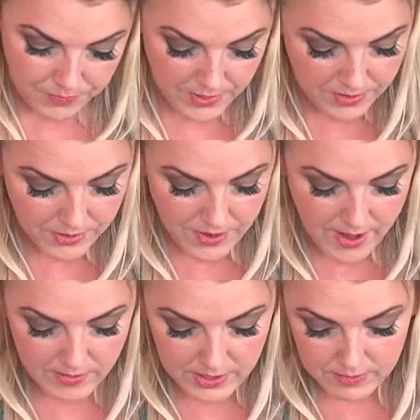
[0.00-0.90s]
And there you
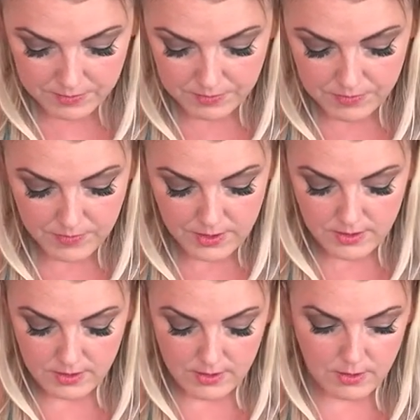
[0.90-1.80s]
have it,
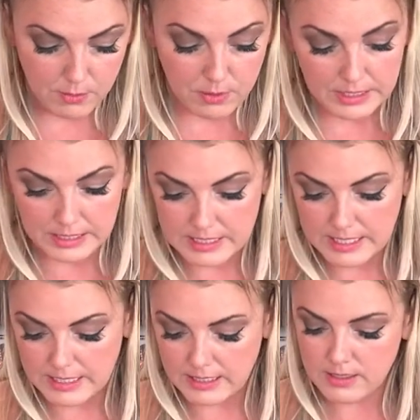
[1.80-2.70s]
completely
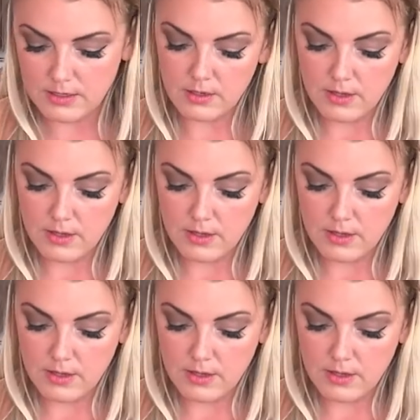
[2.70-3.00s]
skinned.